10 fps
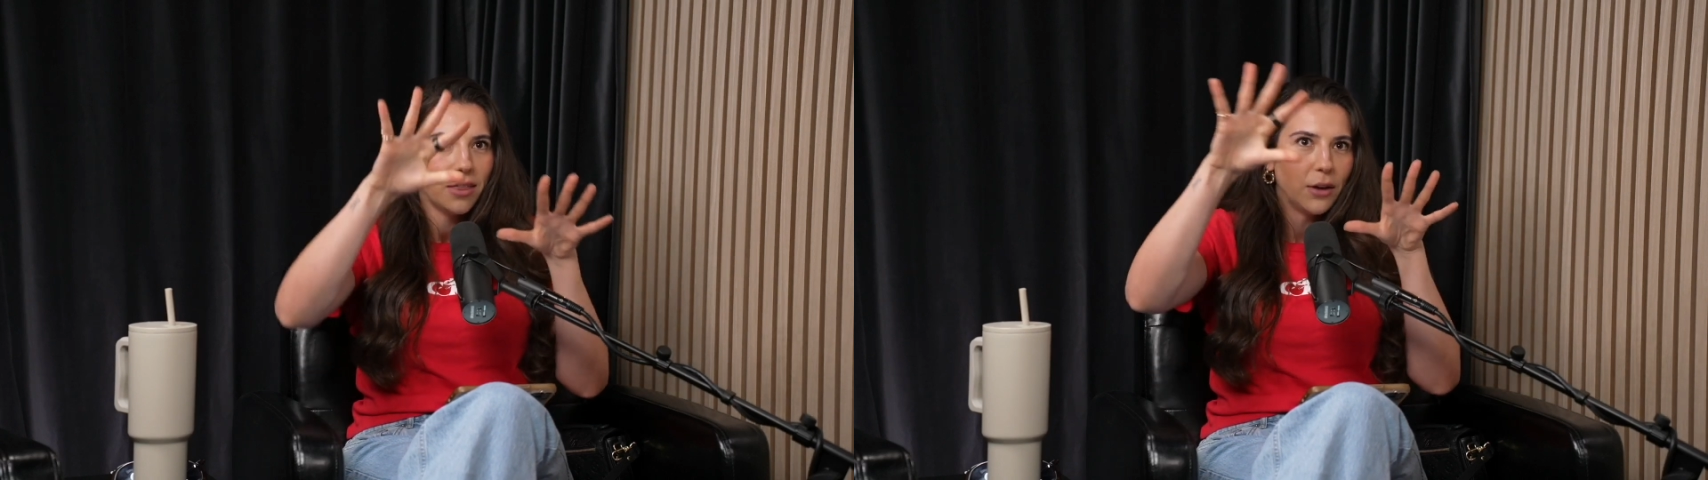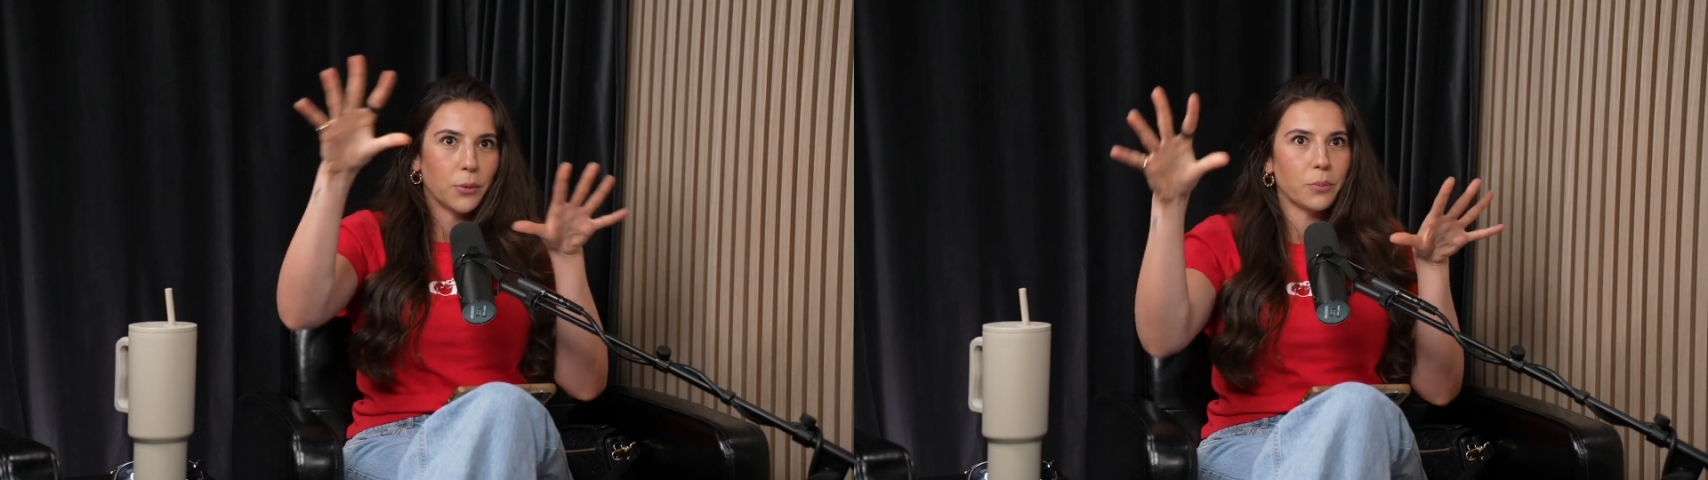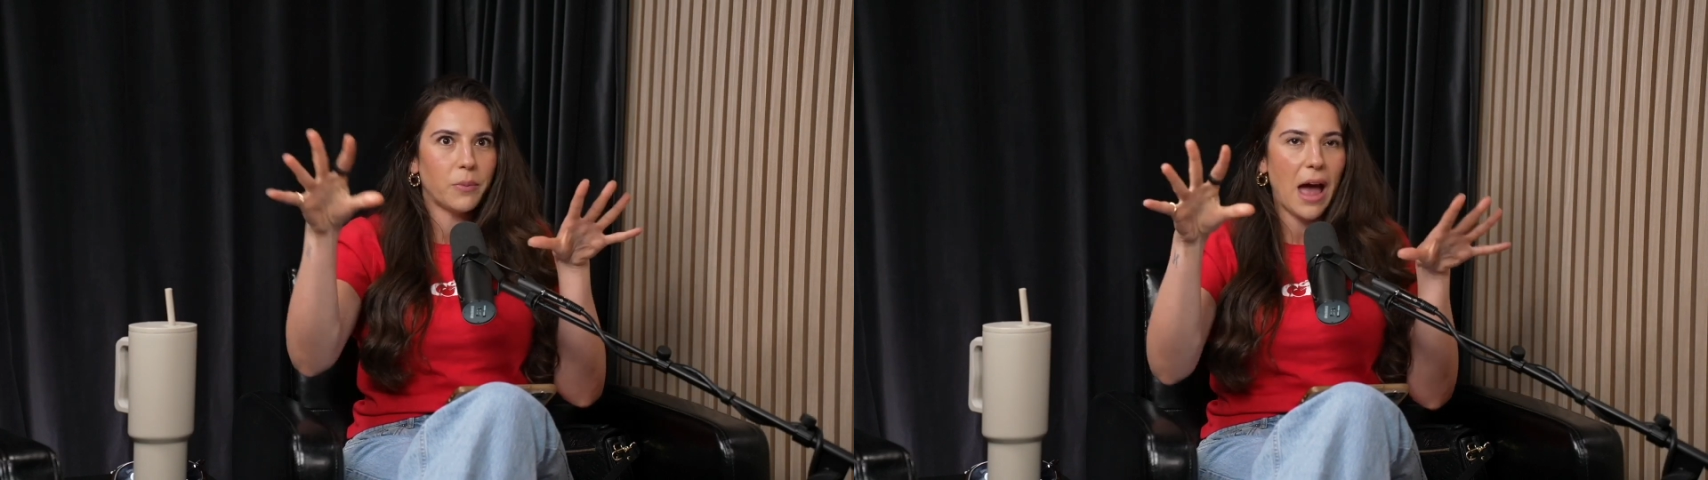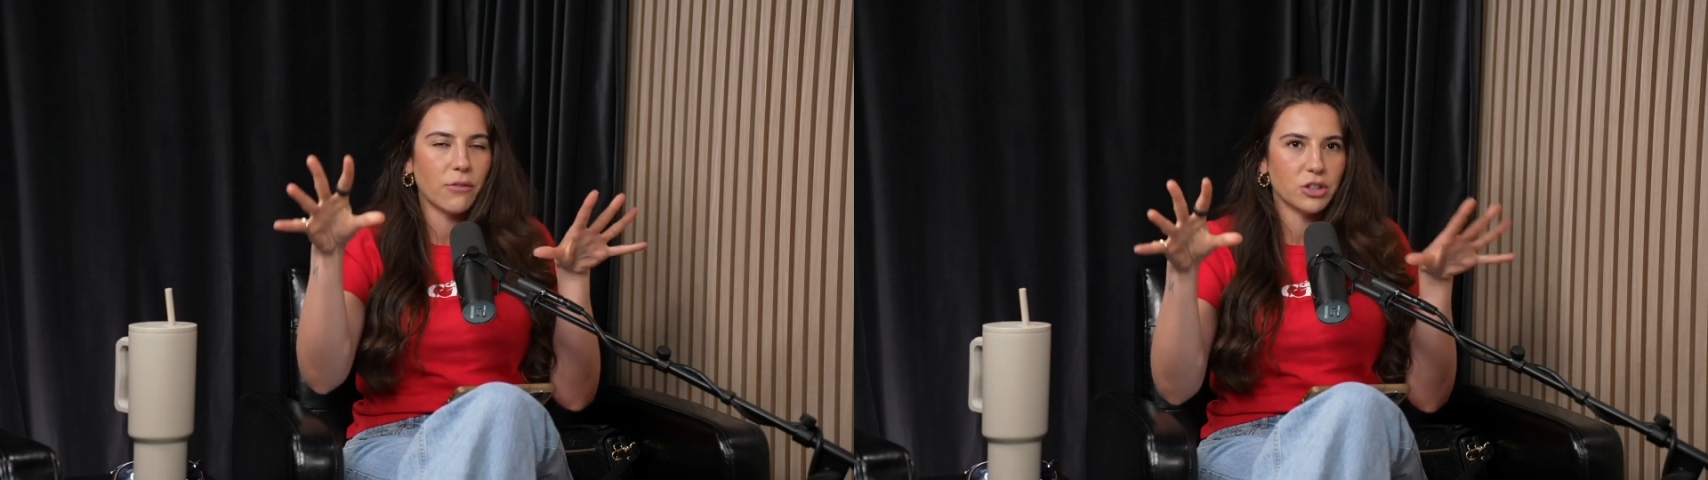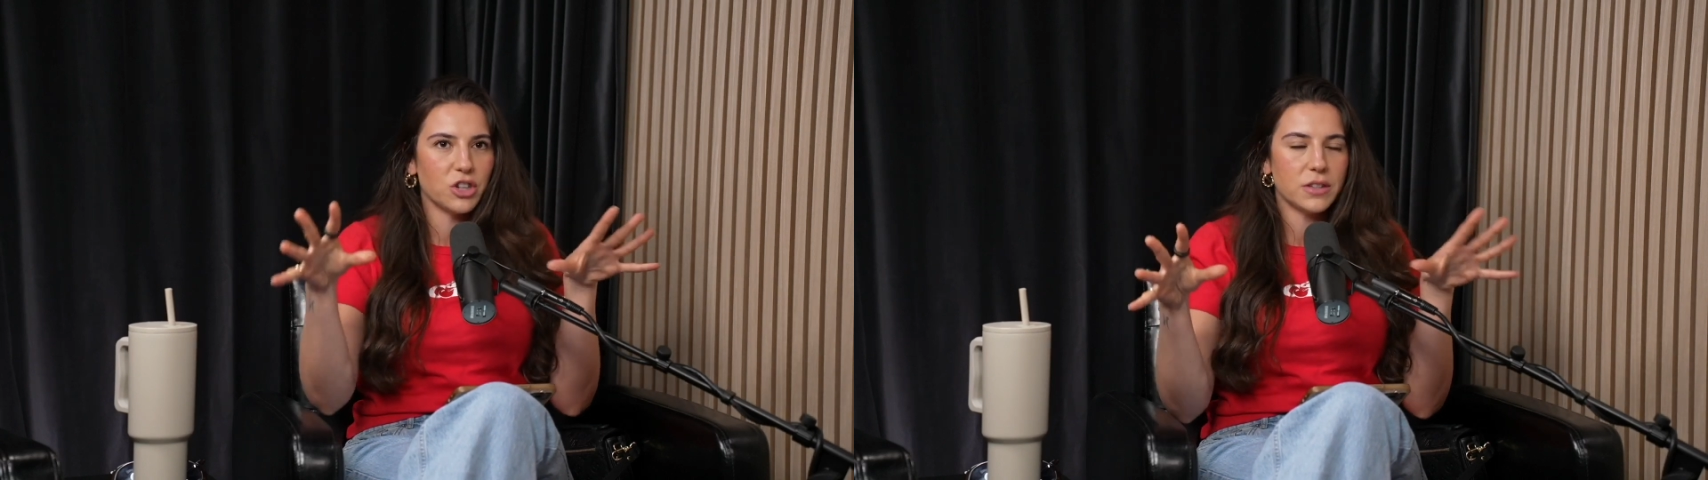the
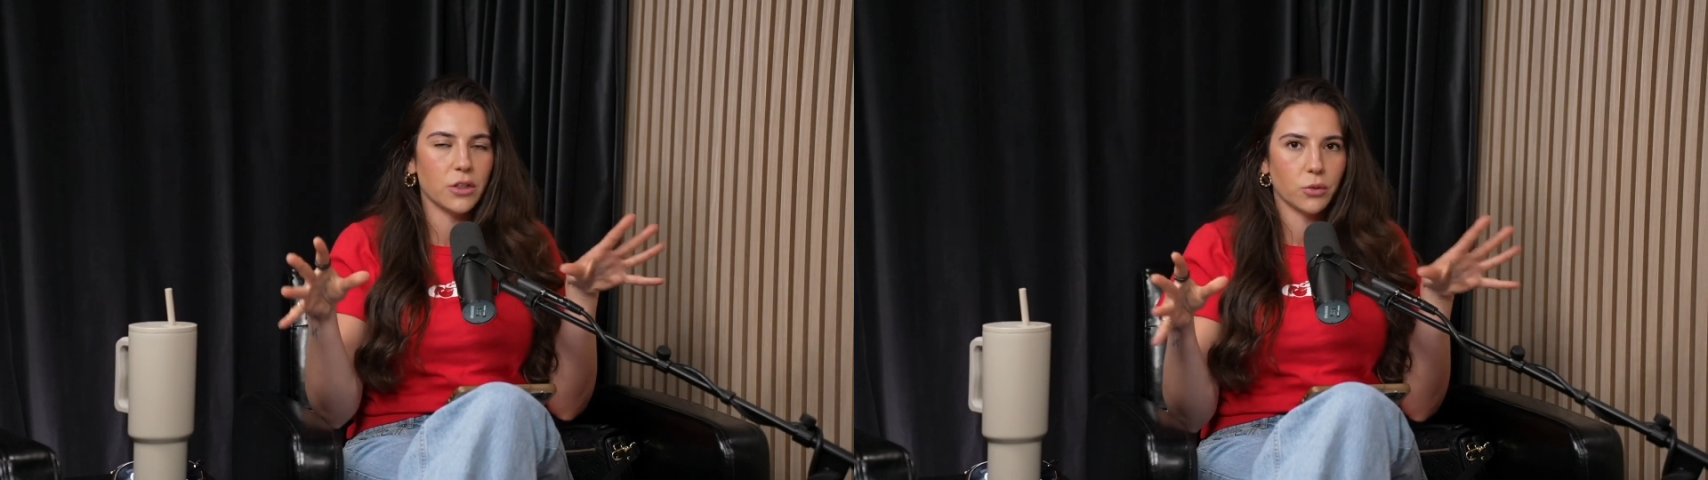averages and